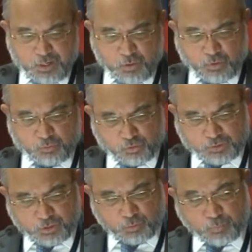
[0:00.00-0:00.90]
we're
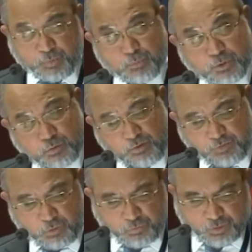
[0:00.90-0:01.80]
talking about people who
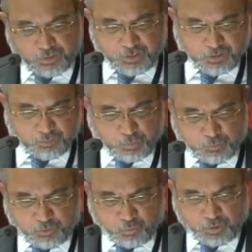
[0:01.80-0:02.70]
have new thinking,
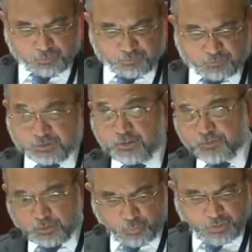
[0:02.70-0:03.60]
people who have
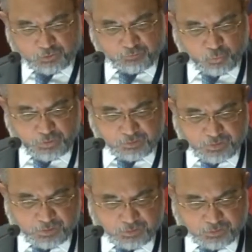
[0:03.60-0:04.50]
different ways of doing
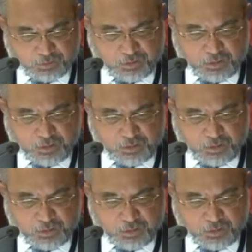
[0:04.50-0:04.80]
things.